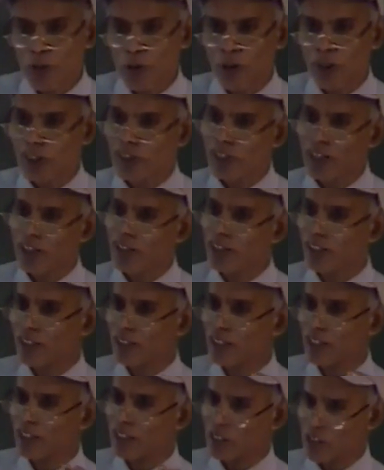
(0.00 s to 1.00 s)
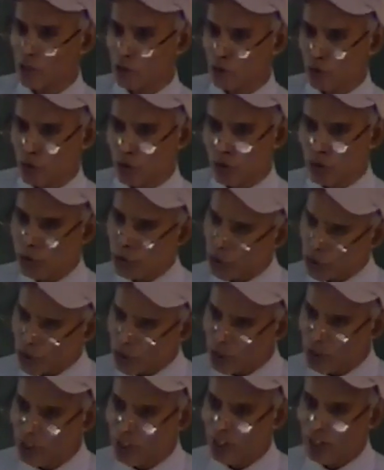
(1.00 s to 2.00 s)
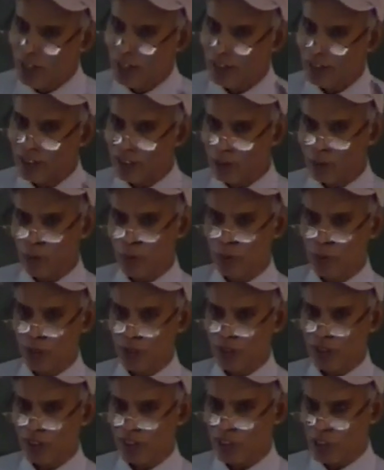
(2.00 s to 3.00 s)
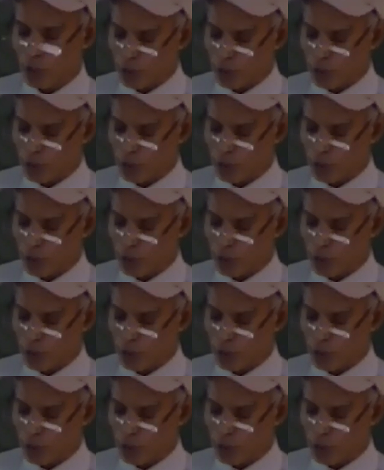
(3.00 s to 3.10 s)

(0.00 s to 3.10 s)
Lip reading: only that there is a transverse load and the deformation is